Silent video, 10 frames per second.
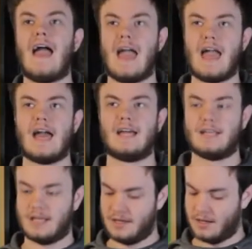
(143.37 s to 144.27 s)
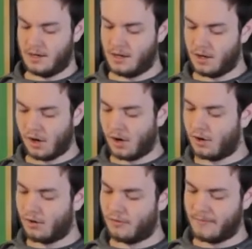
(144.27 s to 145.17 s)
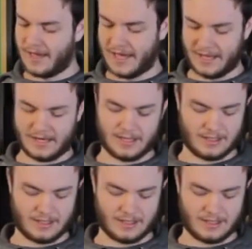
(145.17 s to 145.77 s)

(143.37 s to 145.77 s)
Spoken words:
and oh man.